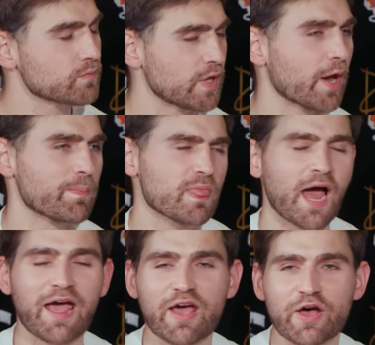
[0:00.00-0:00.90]
Yeah,
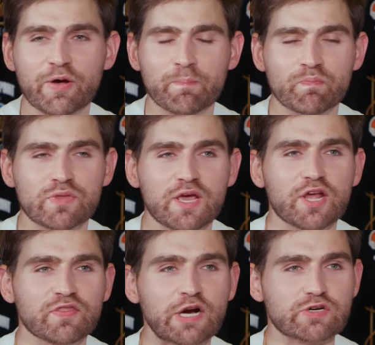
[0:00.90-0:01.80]

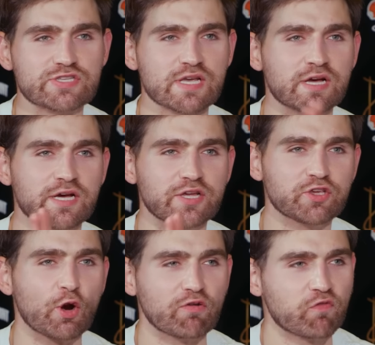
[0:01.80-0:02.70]
there's a
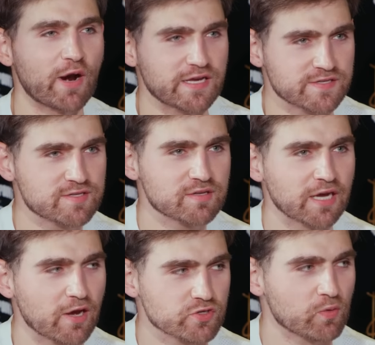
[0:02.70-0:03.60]
a phrase that
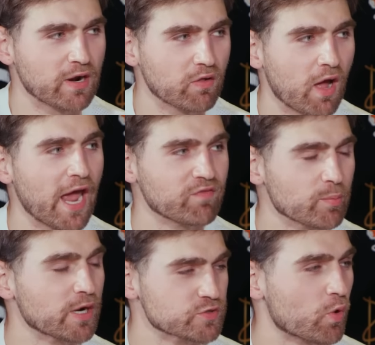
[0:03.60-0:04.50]
goes around a lot.
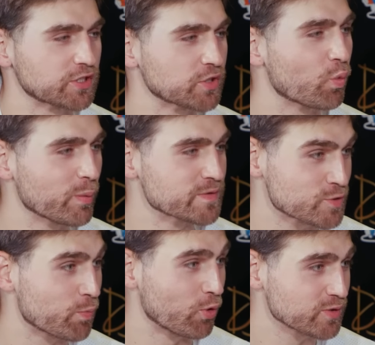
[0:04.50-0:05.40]
Everybody's watching women's
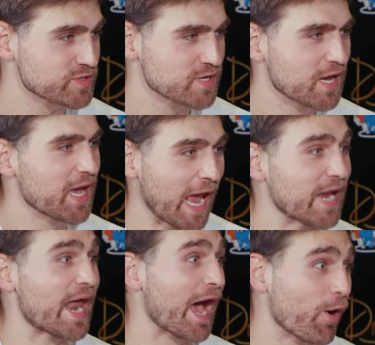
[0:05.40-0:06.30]
sports, and
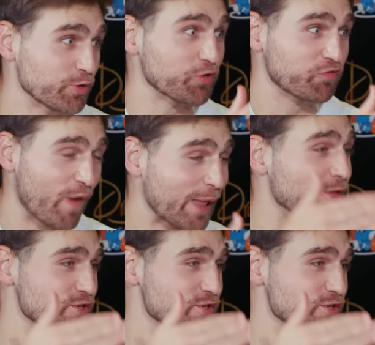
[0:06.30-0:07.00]
now you're finally